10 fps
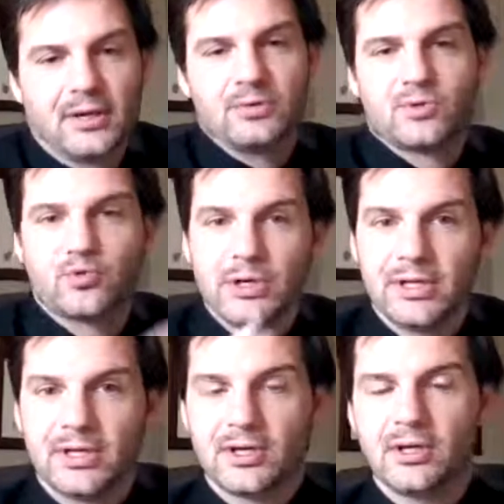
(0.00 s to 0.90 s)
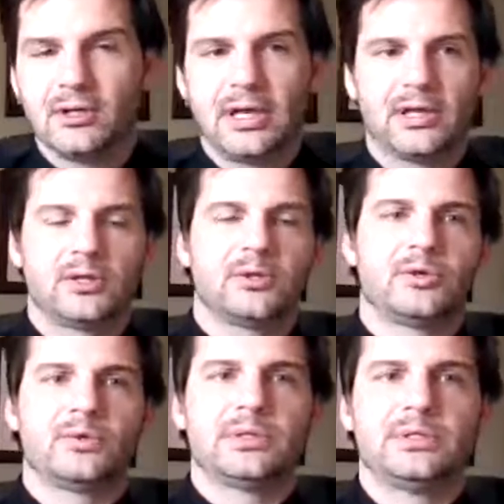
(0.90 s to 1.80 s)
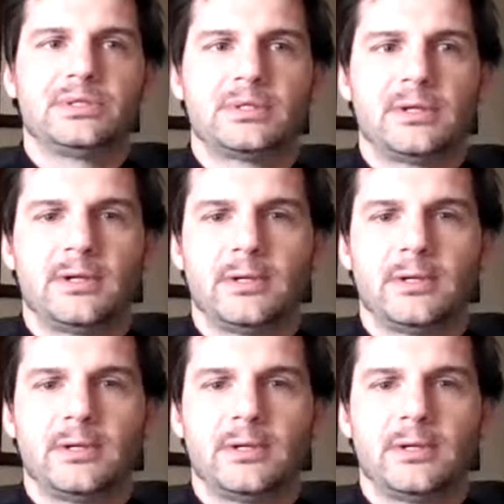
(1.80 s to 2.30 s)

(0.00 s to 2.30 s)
was really good. Like there was